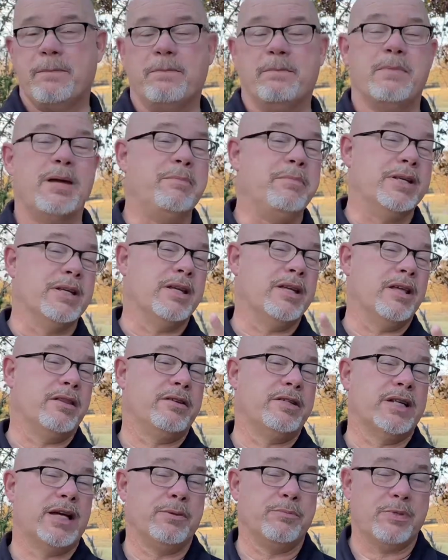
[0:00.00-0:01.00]
Maybe another
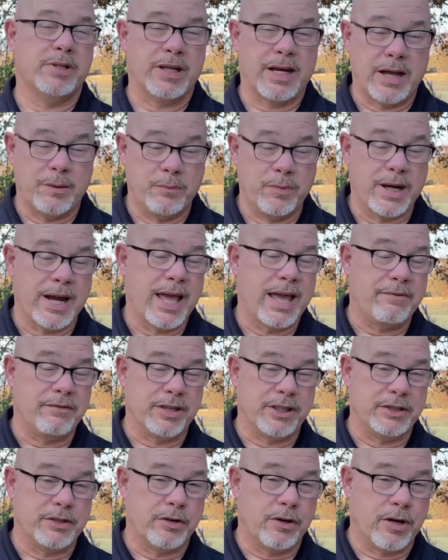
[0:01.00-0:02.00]
time when I have a
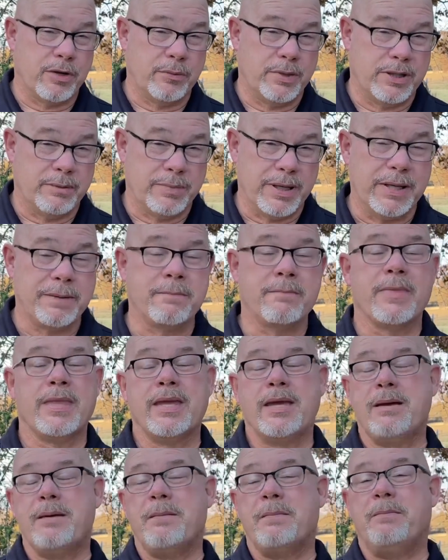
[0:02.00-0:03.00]
guitar with me.
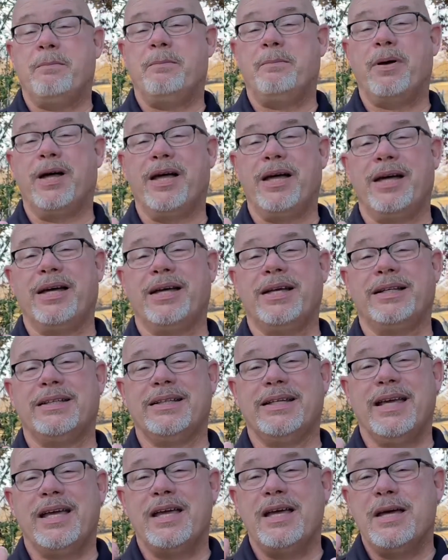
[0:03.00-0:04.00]
But
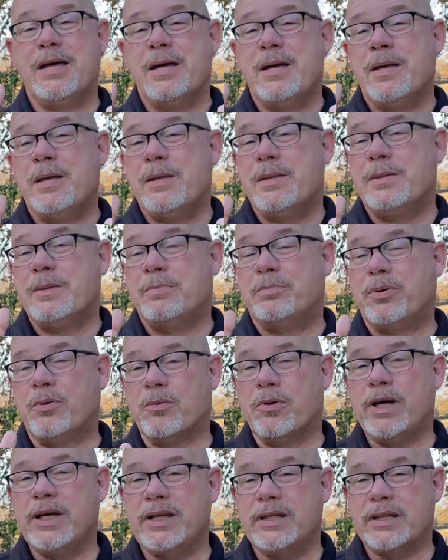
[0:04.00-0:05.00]
the
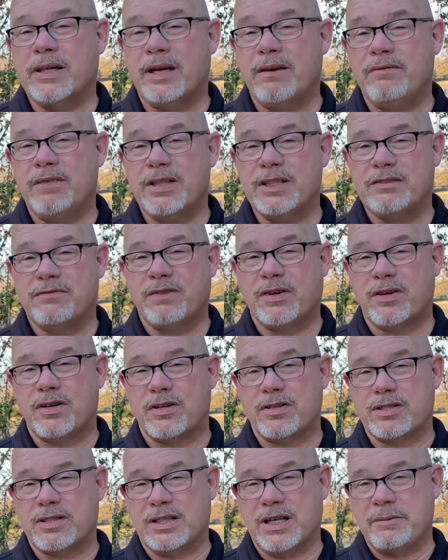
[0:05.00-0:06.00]
point of this
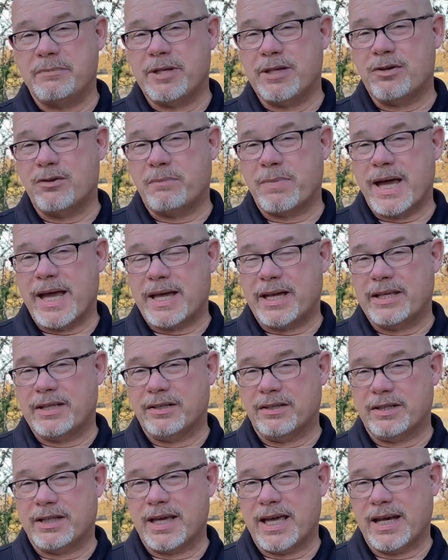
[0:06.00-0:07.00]
verse, let me go back and
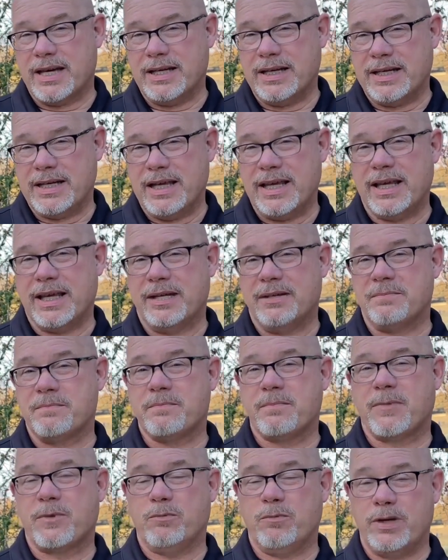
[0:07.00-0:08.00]
look at it again
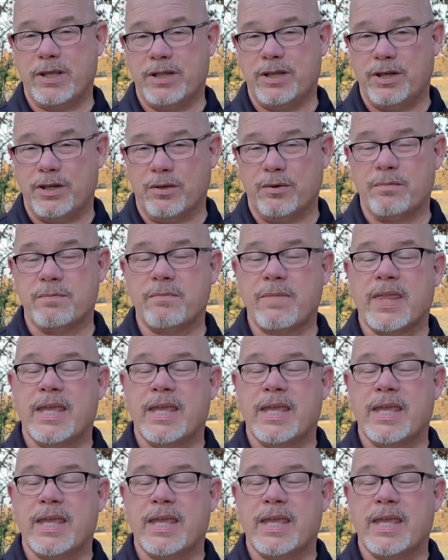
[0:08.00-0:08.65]
with you.